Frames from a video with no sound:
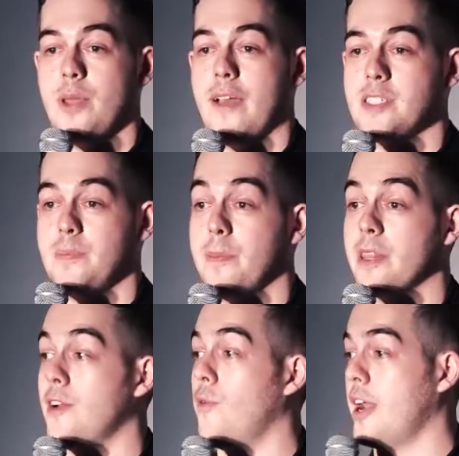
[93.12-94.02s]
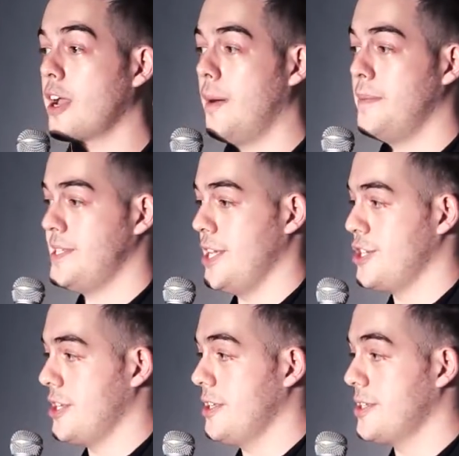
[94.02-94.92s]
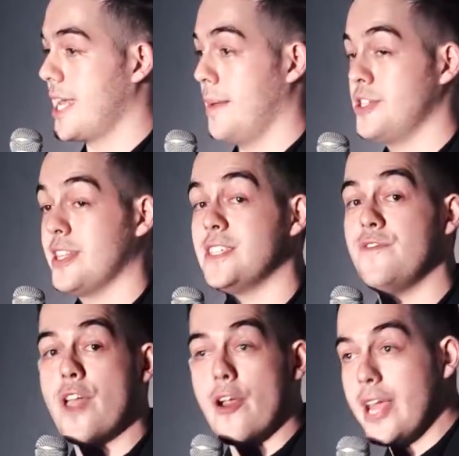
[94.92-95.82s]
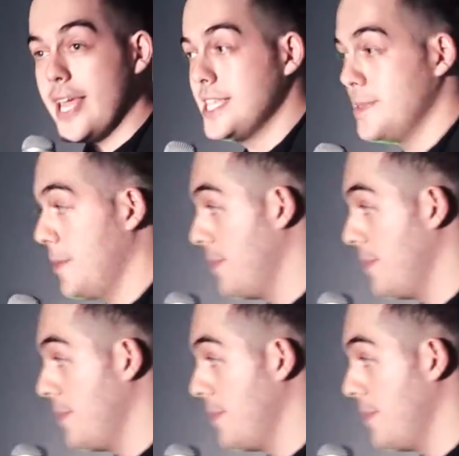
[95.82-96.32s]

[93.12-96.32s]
we have some people that have won a competition to come to this very intimate